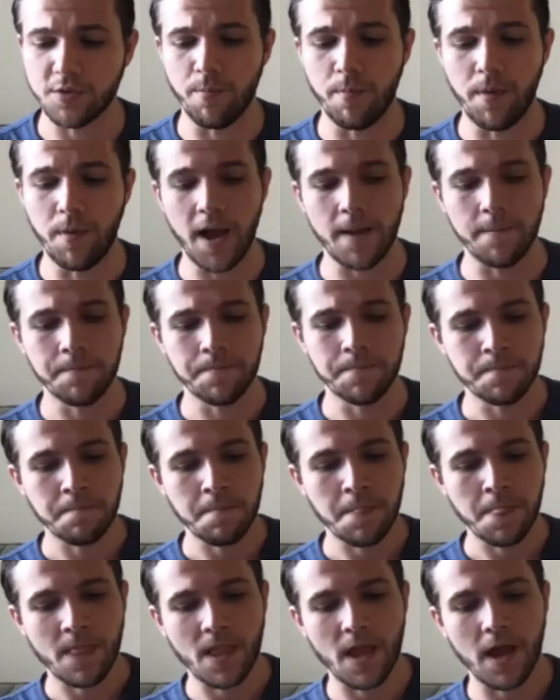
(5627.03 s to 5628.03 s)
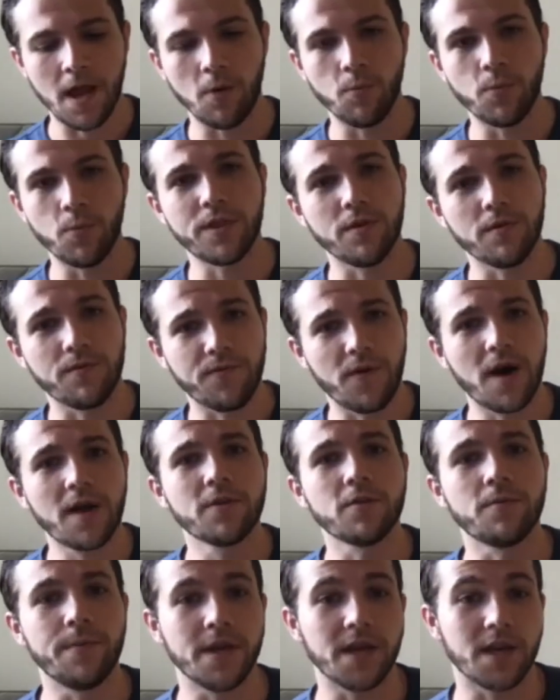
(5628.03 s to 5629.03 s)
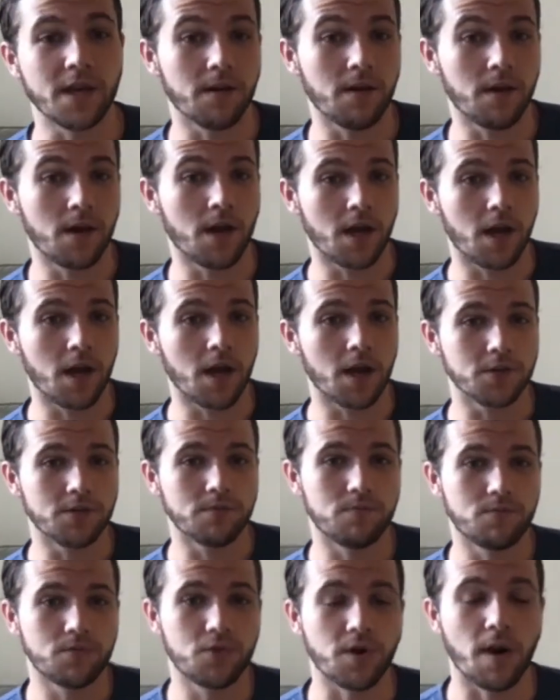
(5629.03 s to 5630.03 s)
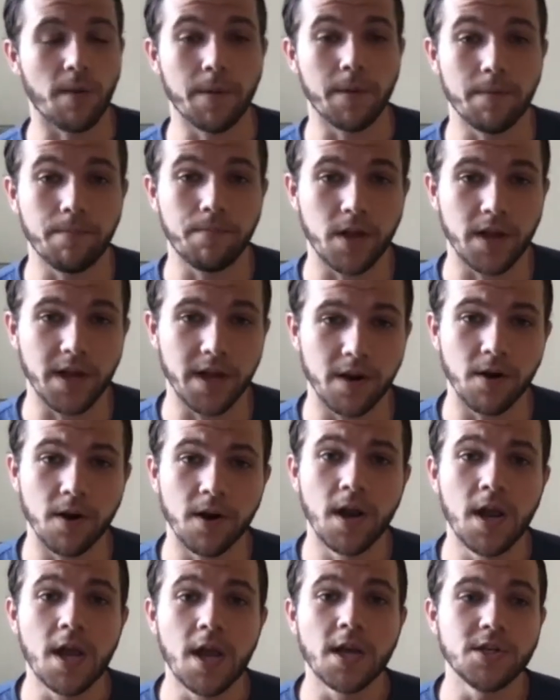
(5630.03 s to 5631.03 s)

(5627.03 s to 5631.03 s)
But uh, with your father being a, a, a trumpet player,